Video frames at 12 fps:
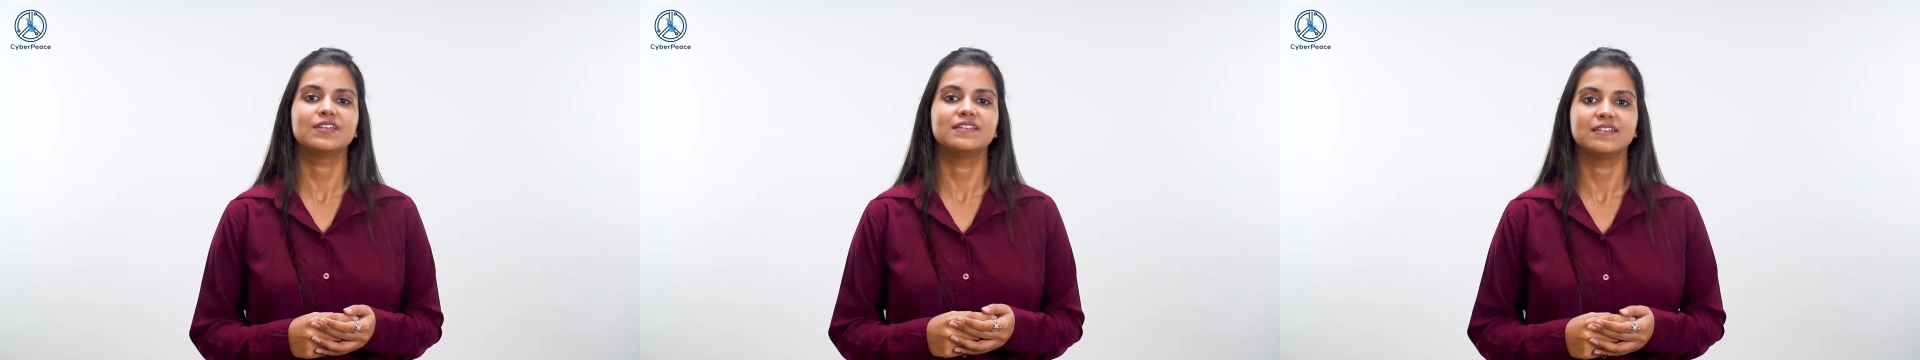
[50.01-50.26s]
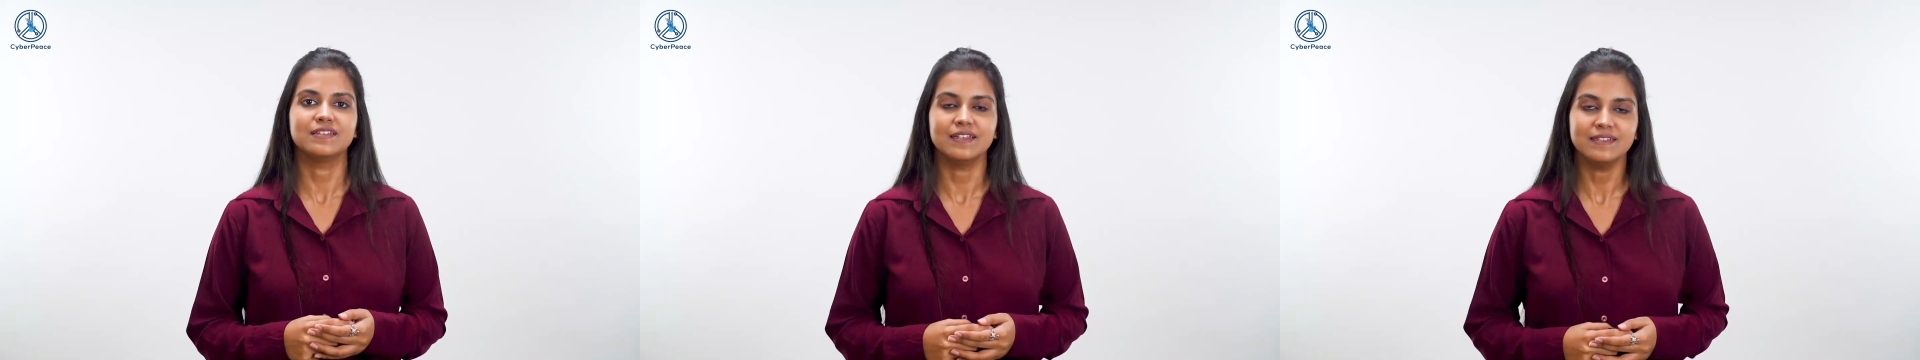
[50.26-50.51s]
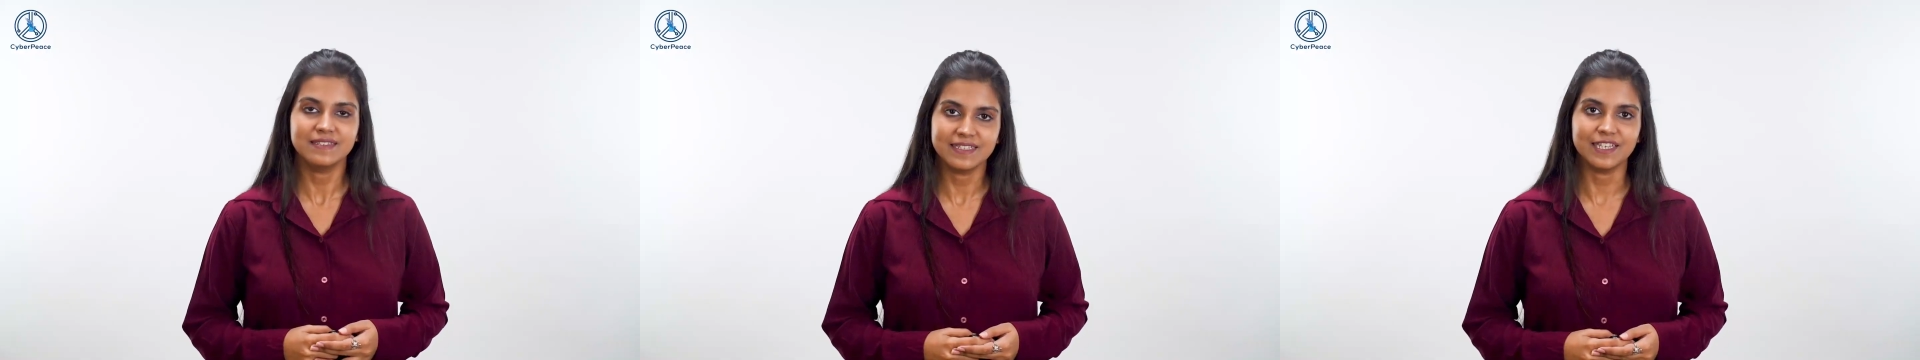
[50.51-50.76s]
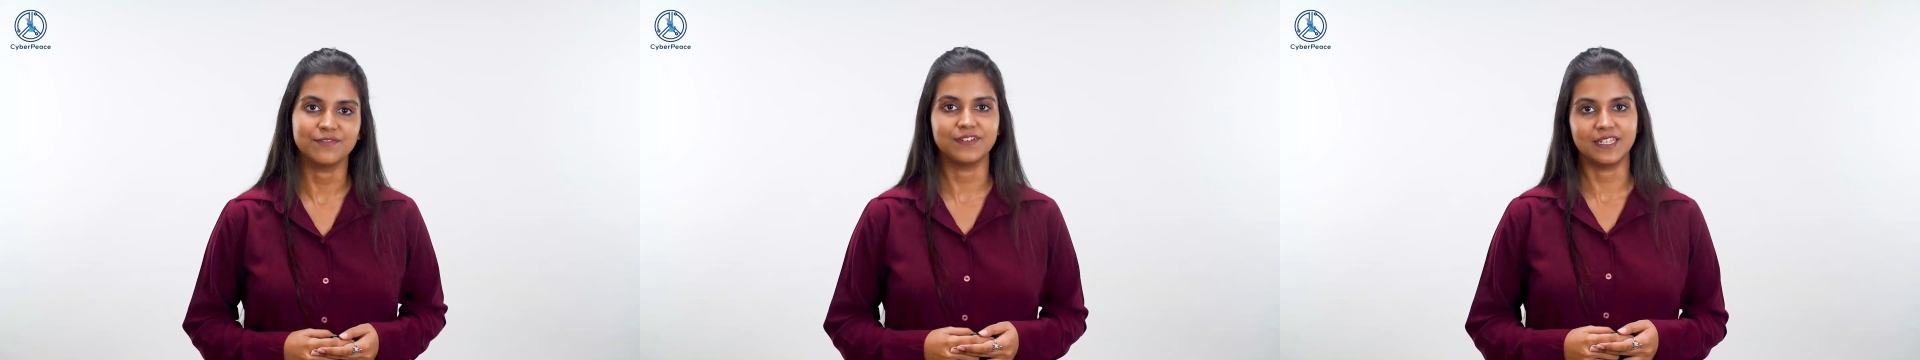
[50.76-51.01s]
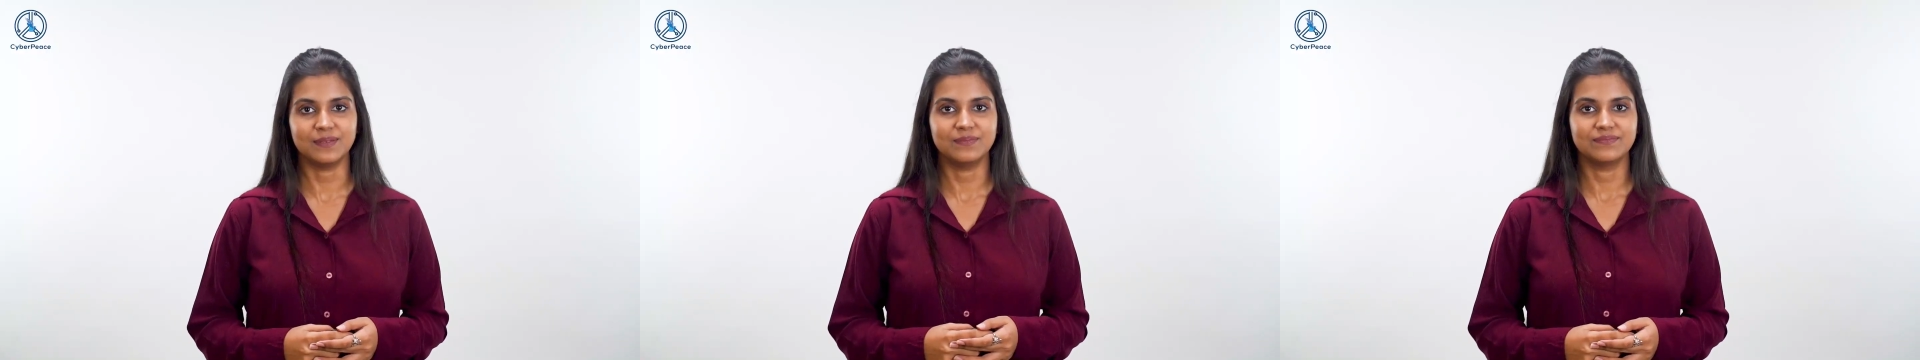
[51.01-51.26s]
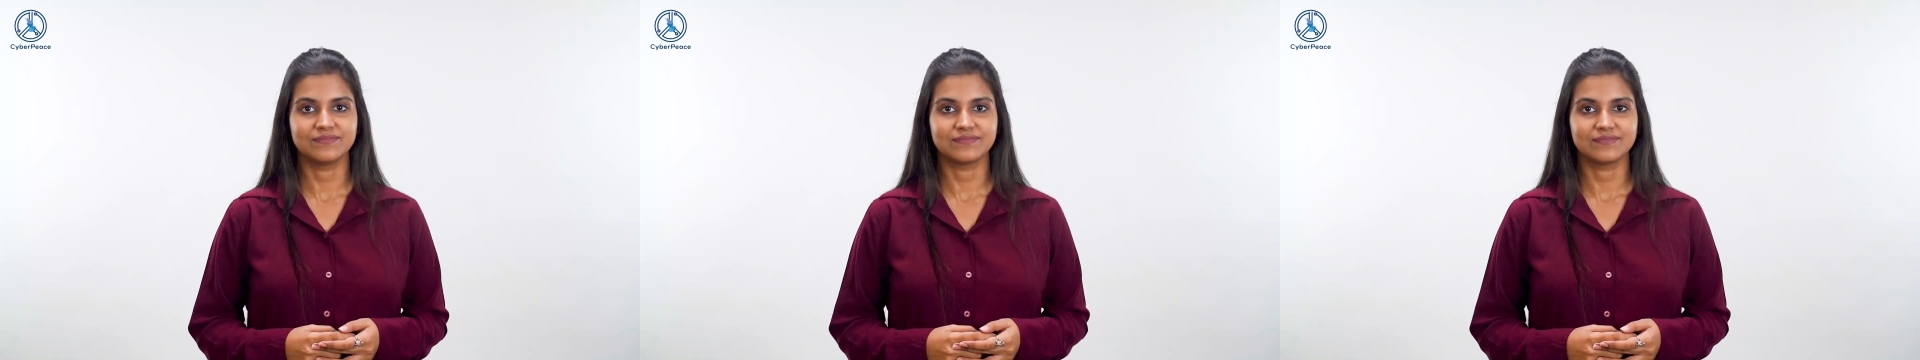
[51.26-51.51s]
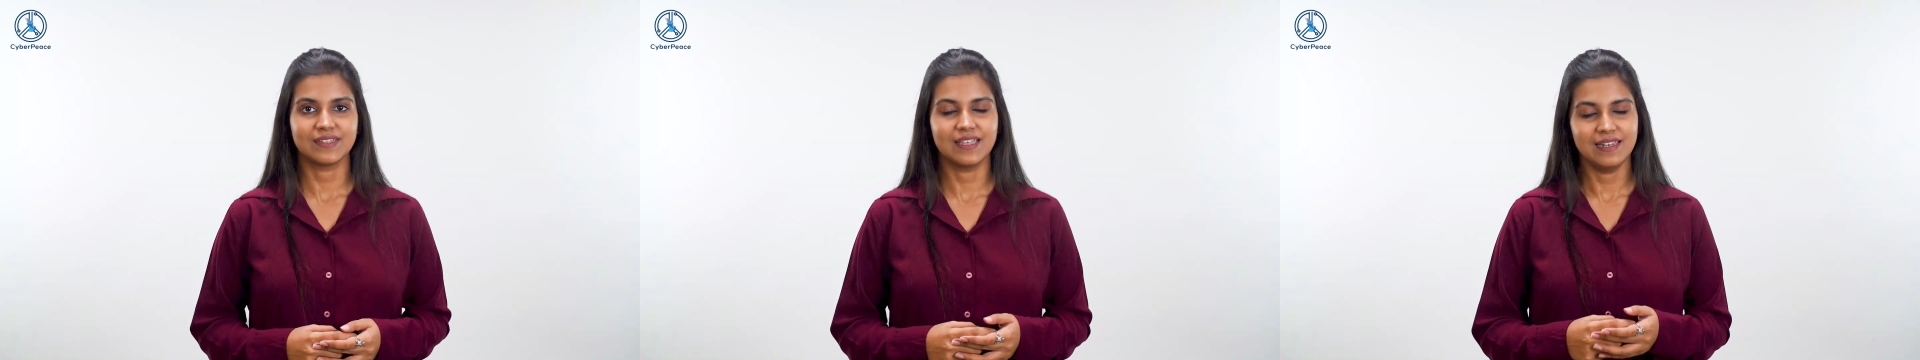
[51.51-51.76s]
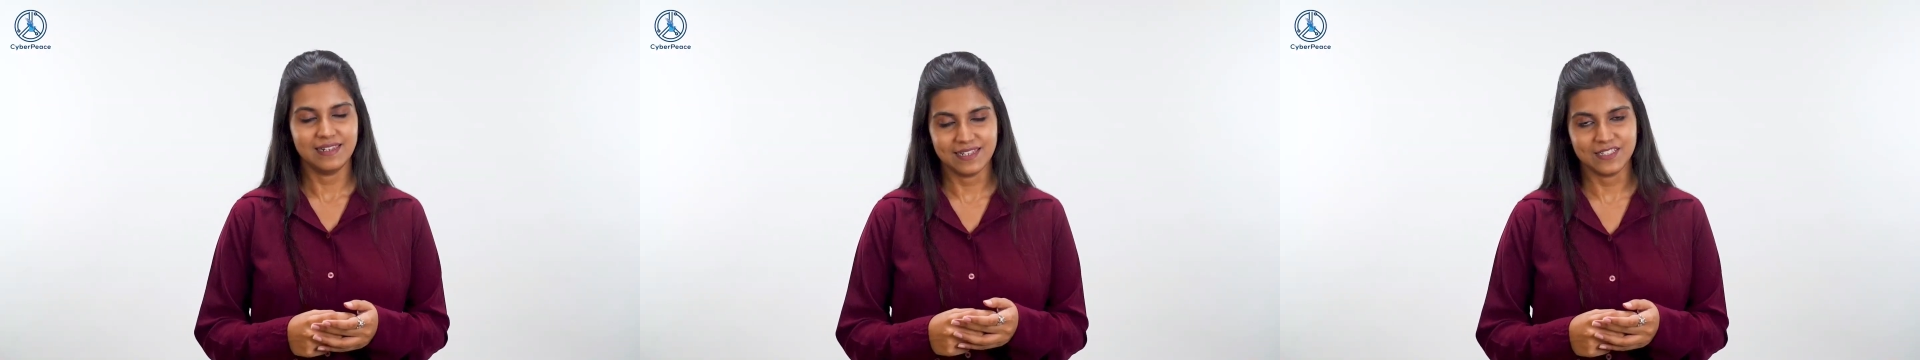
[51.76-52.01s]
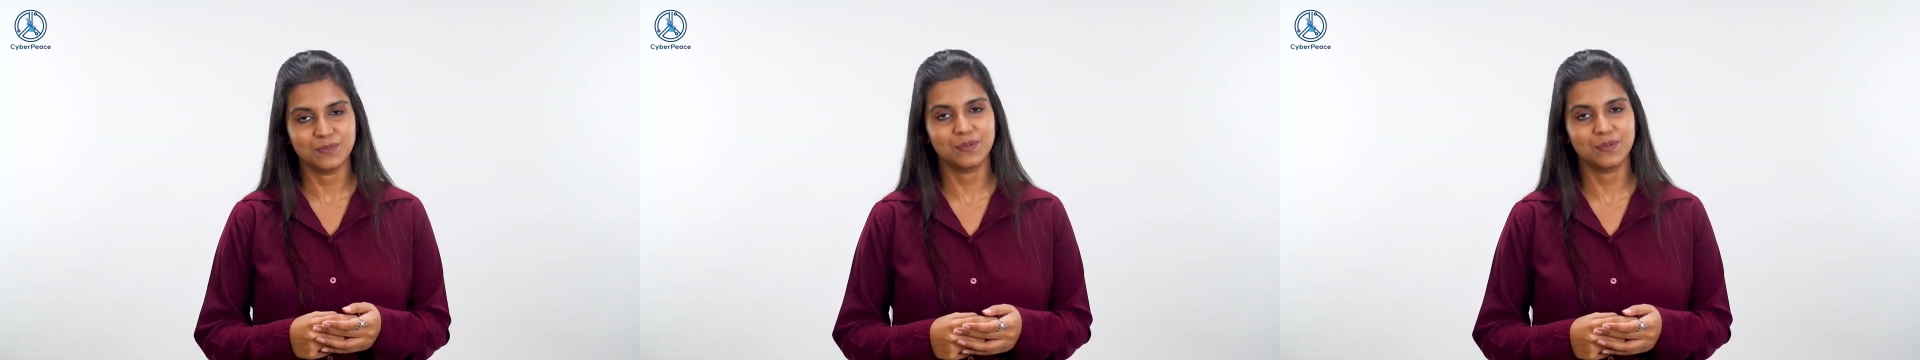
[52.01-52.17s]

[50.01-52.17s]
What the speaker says: the internet safely. Let's